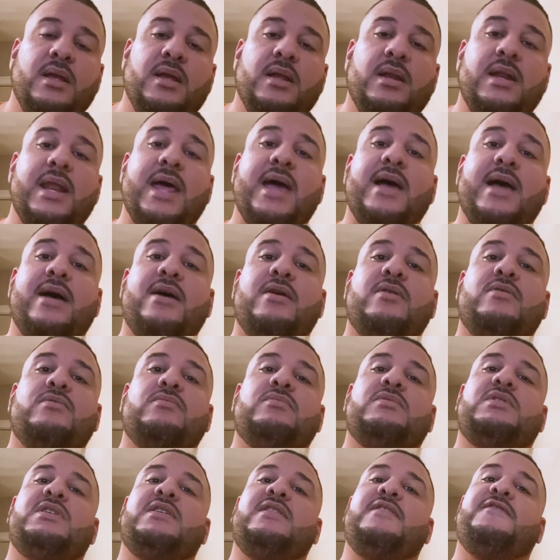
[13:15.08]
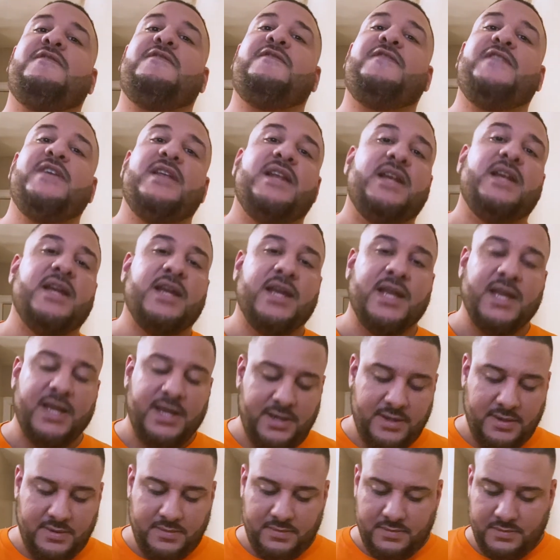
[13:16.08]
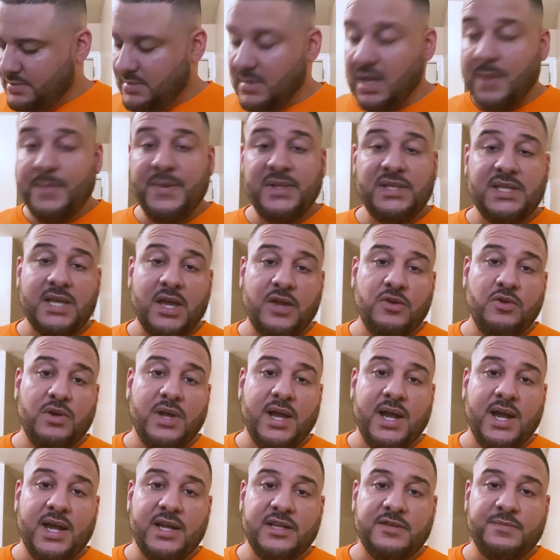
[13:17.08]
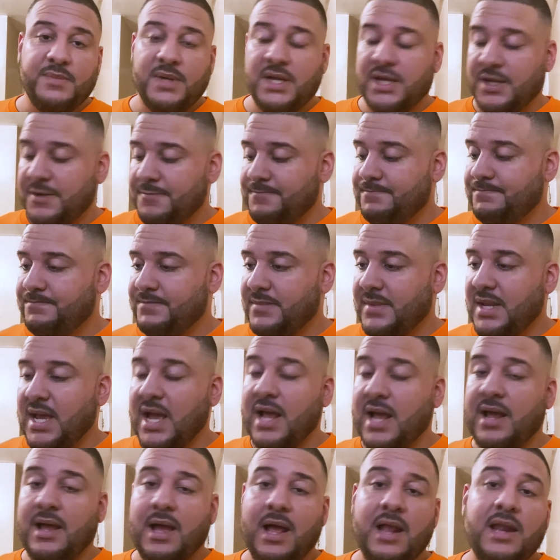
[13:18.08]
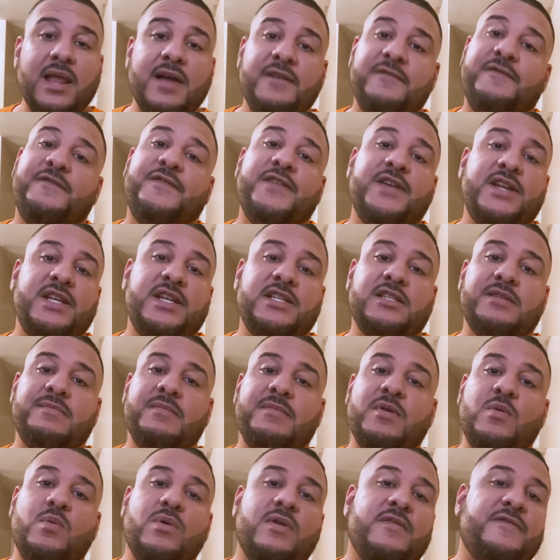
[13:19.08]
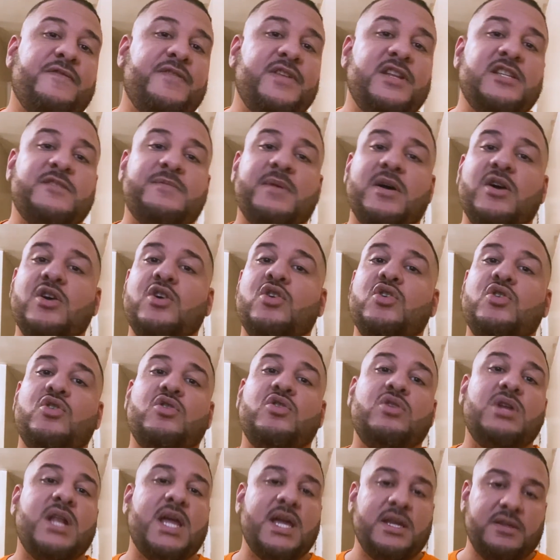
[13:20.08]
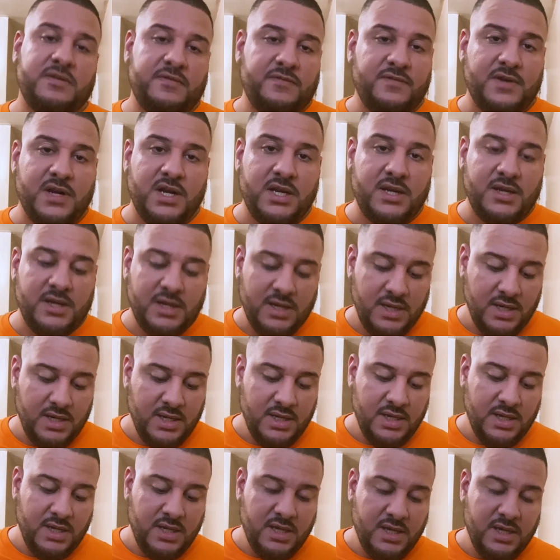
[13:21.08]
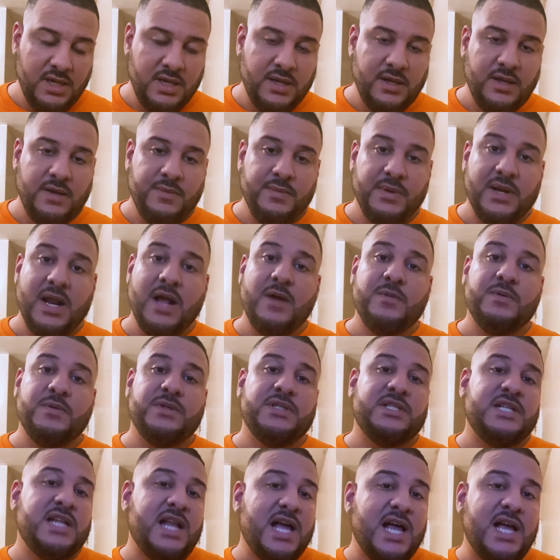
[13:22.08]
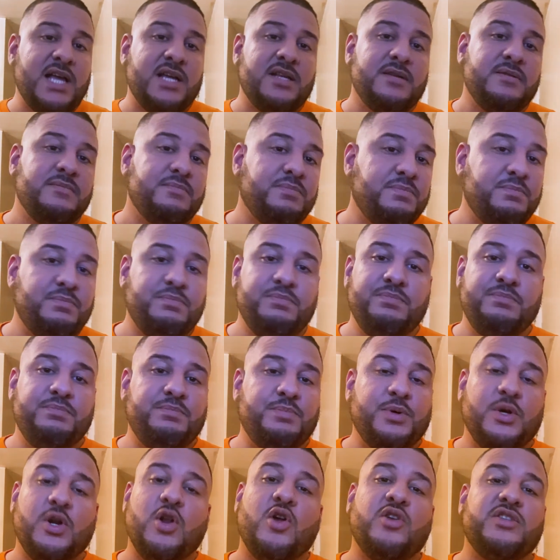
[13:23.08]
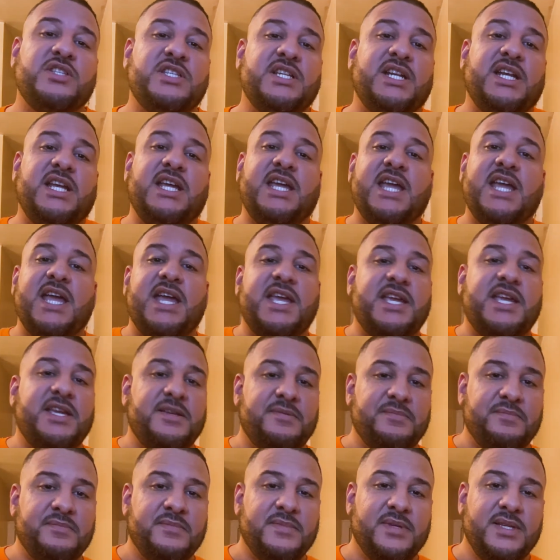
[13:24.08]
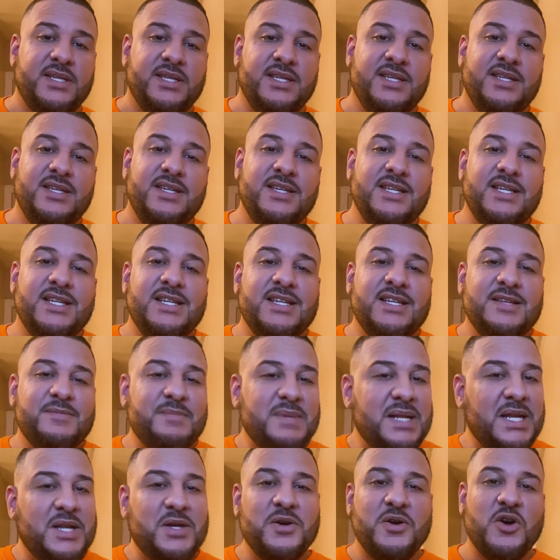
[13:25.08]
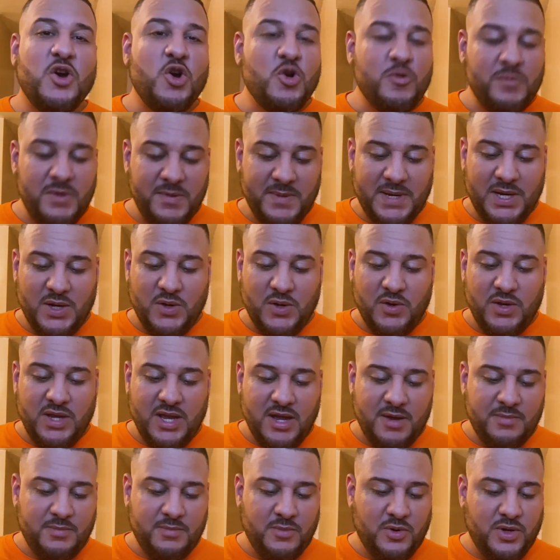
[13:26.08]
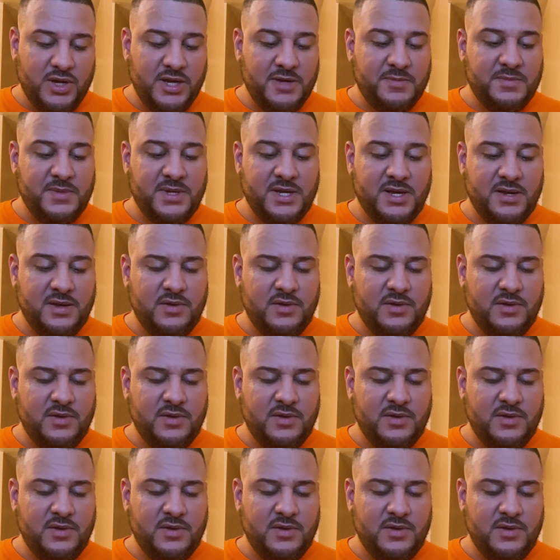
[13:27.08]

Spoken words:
Now to the fitted game. Let me tell you guys, man. I love fitteds and been wearing fitteds my whole life, right? But I was not put onto the game. My little homie, my little young boy hit me out.